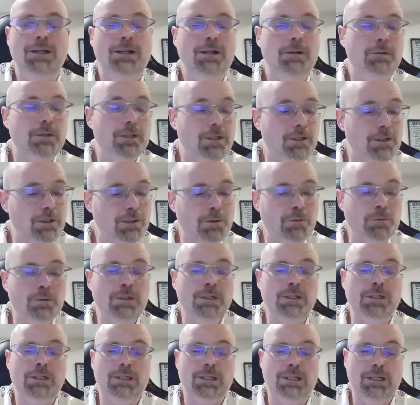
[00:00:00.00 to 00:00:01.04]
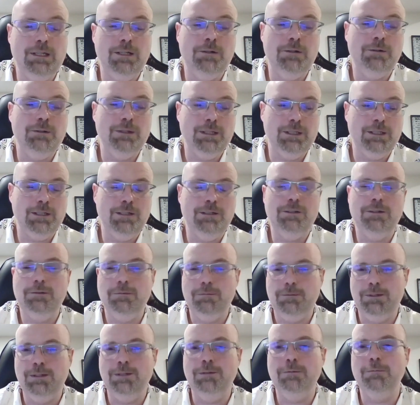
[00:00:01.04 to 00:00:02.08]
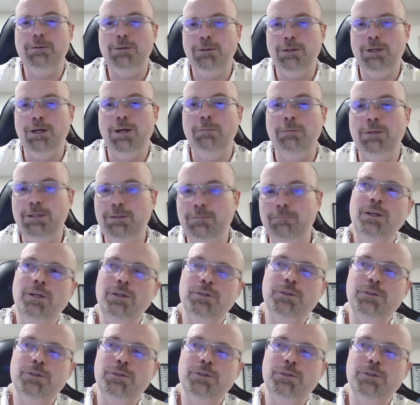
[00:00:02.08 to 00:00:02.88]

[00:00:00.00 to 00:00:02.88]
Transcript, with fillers: Like, you know what? Yeah, okay, yeah, you got me.